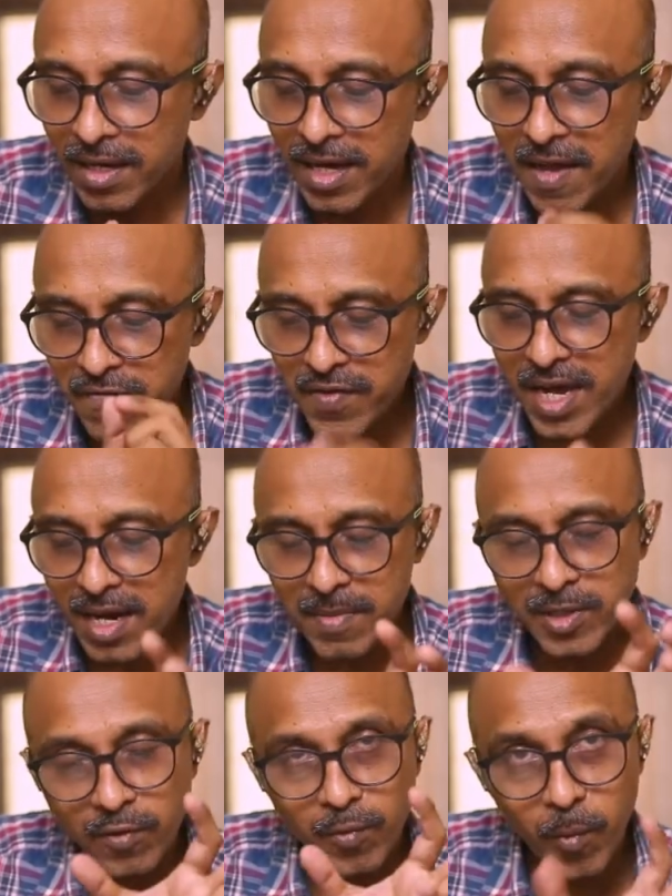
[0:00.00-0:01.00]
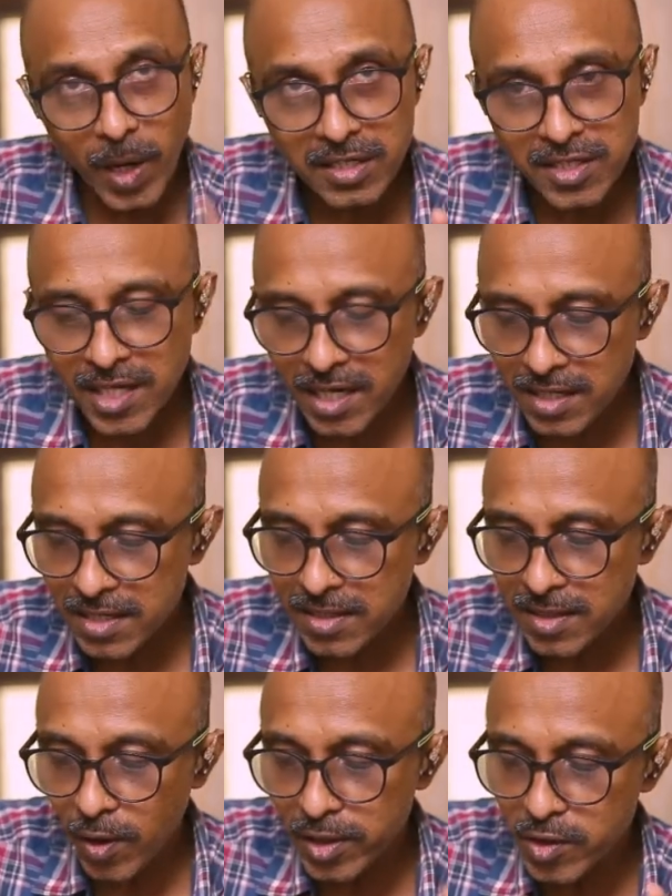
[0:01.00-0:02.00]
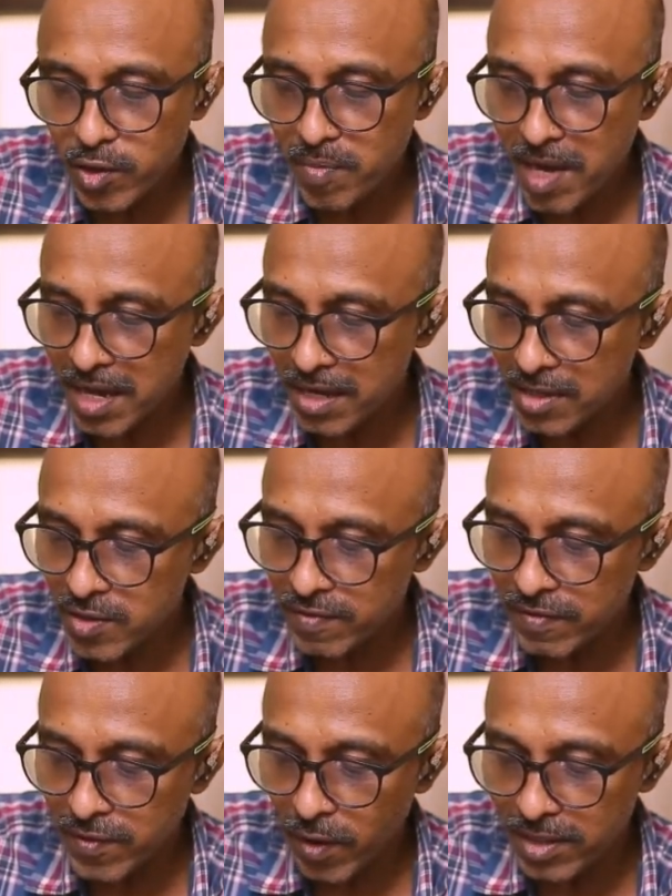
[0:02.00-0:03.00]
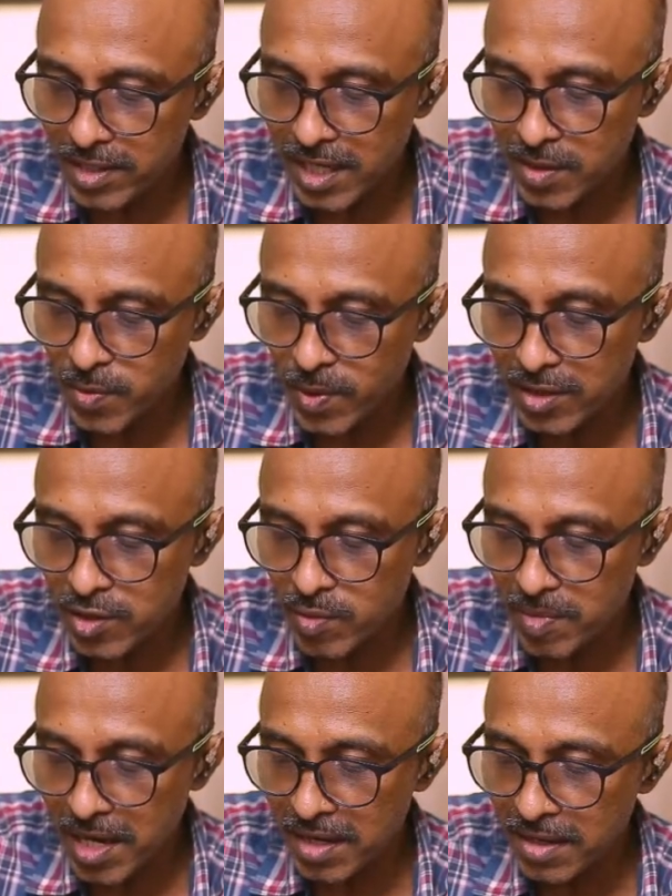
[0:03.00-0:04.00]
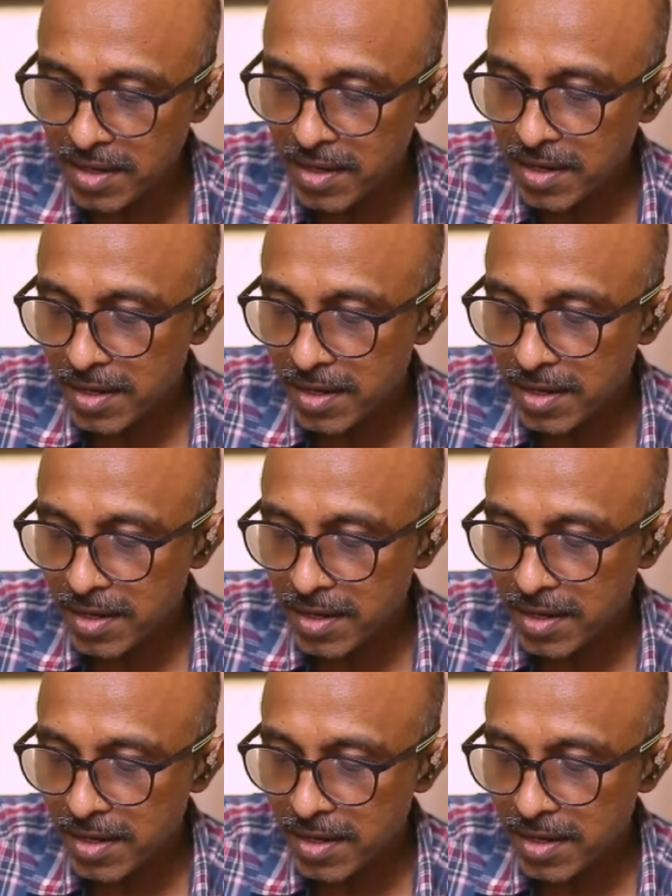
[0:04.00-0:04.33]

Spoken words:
Every element of one set called the domain. So we've called the set 1 as domain.